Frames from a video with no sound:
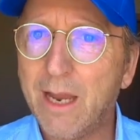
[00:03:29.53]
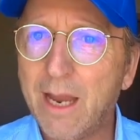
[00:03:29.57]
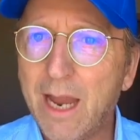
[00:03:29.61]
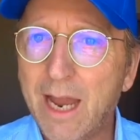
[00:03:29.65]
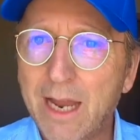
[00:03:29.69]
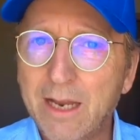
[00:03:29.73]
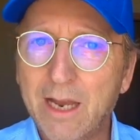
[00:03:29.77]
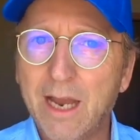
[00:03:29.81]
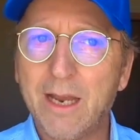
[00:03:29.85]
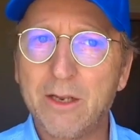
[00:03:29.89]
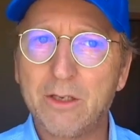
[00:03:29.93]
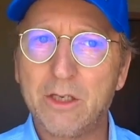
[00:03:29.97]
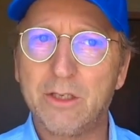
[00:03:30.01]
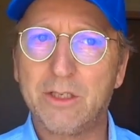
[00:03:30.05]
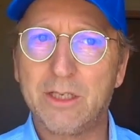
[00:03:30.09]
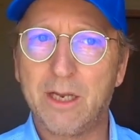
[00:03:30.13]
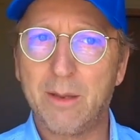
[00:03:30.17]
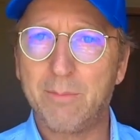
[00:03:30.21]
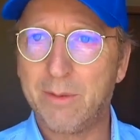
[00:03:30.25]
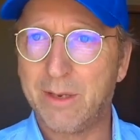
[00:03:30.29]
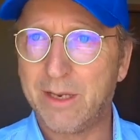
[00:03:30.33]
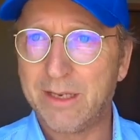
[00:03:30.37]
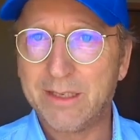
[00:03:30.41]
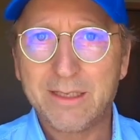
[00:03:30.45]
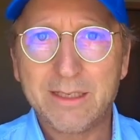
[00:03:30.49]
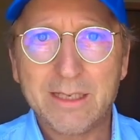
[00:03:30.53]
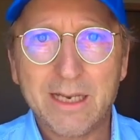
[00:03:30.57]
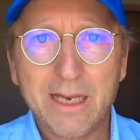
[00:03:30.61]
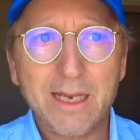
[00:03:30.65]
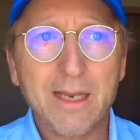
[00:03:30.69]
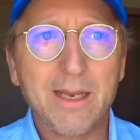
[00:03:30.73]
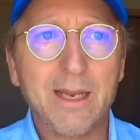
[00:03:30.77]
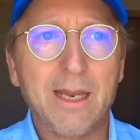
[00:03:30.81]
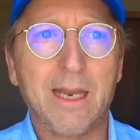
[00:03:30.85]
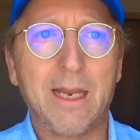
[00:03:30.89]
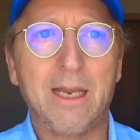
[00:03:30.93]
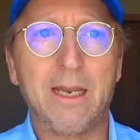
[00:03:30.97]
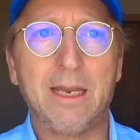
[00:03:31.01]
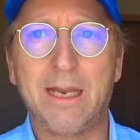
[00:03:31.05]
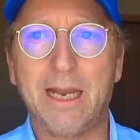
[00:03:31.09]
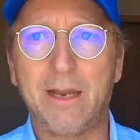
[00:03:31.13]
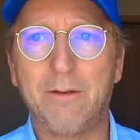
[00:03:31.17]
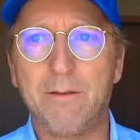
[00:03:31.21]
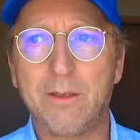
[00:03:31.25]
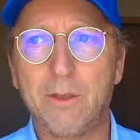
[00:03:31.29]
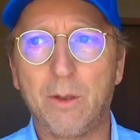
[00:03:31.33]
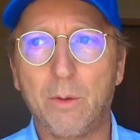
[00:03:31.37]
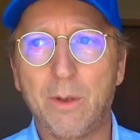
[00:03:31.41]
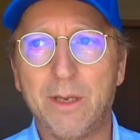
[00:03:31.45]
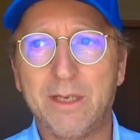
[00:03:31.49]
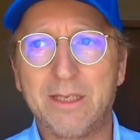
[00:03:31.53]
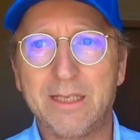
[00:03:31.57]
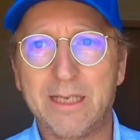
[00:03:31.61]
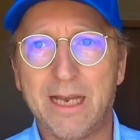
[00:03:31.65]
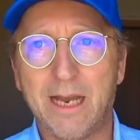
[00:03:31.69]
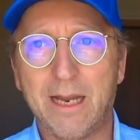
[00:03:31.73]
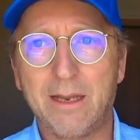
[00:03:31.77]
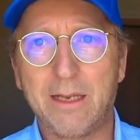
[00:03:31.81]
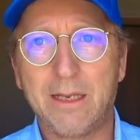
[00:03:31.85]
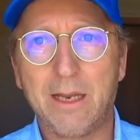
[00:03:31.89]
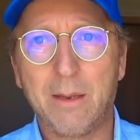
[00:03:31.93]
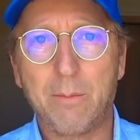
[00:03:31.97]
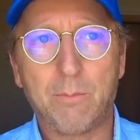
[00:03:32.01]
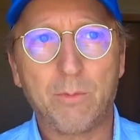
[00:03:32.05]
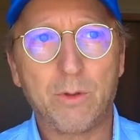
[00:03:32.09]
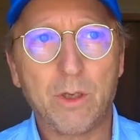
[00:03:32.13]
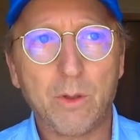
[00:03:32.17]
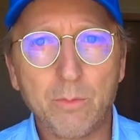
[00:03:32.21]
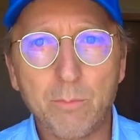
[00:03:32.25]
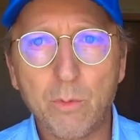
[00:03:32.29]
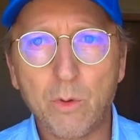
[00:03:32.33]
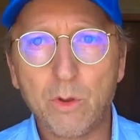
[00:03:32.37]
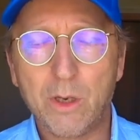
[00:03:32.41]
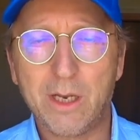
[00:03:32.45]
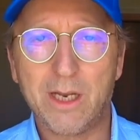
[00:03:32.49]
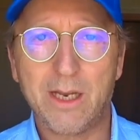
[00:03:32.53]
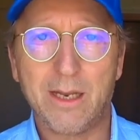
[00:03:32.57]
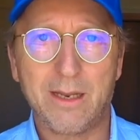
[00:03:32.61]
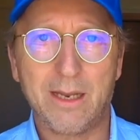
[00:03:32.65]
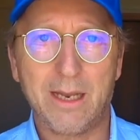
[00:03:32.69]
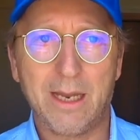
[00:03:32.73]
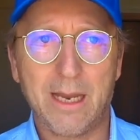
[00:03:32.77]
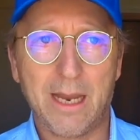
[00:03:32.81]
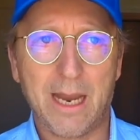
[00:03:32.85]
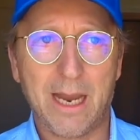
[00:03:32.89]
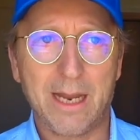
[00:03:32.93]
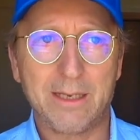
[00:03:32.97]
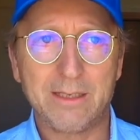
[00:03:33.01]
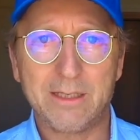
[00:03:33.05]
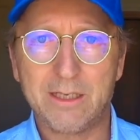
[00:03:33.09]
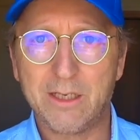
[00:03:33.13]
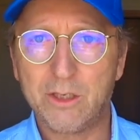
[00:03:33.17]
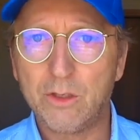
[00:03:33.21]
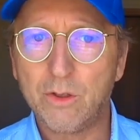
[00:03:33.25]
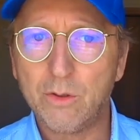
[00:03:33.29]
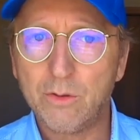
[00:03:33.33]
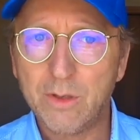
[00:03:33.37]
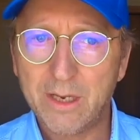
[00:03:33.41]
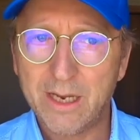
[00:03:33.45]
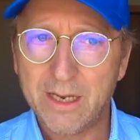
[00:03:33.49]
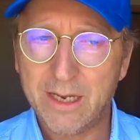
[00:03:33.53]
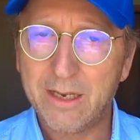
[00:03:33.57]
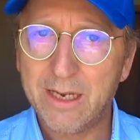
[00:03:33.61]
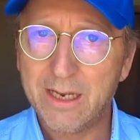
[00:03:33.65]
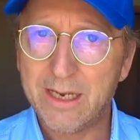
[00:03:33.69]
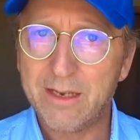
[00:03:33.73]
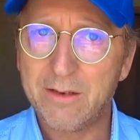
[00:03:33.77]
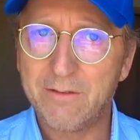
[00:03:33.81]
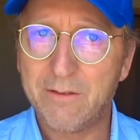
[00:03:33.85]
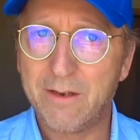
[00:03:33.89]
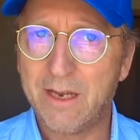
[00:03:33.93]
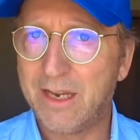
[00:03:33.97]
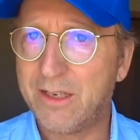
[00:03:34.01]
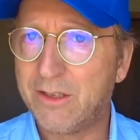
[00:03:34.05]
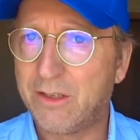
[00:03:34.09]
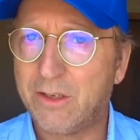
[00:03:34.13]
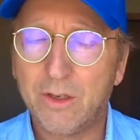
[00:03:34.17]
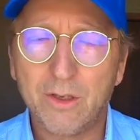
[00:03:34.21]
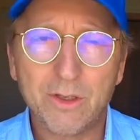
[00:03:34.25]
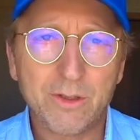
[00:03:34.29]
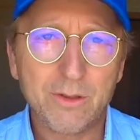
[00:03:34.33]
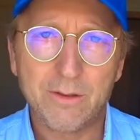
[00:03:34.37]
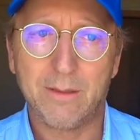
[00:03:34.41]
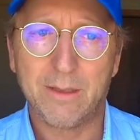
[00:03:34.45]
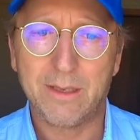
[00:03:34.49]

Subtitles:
I can't just come in and say, even though I stand there pre-booking, I still don't get in any faster.